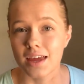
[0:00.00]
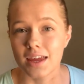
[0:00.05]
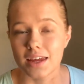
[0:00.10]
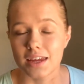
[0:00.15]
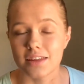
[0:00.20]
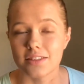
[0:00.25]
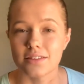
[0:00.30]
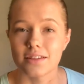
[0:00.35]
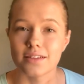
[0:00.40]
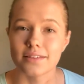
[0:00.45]

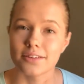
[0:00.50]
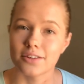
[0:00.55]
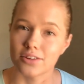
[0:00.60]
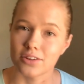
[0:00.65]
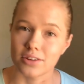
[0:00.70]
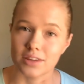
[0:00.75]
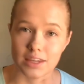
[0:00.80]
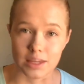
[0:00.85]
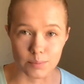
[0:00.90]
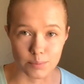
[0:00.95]
in the
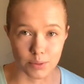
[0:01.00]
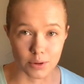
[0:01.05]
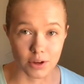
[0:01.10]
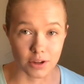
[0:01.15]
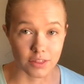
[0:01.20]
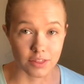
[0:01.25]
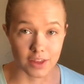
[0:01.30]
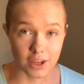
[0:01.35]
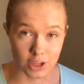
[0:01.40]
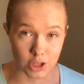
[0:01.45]
little ebook
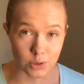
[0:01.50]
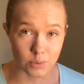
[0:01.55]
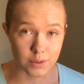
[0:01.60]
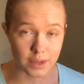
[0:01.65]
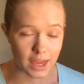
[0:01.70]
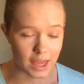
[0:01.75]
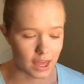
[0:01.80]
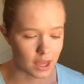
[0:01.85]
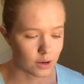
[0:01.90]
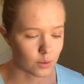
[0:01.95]
that you
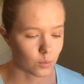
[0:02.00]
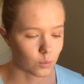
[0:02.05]
get